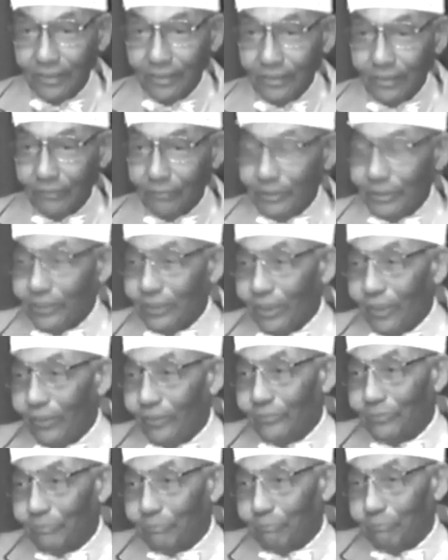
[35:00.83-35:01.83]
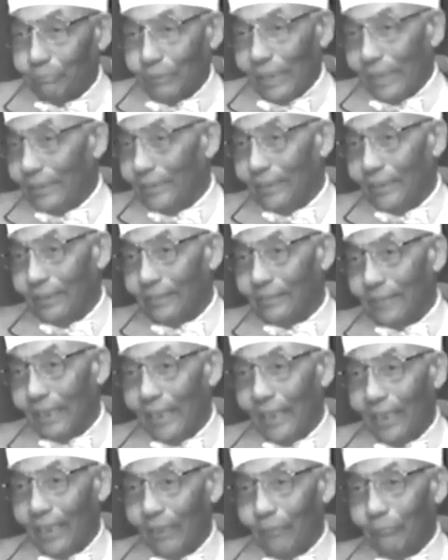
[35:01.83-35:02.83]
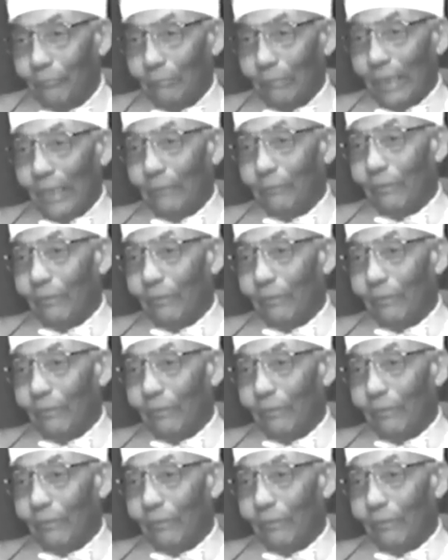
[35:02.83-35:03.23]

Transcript: Because plenty of time, maybe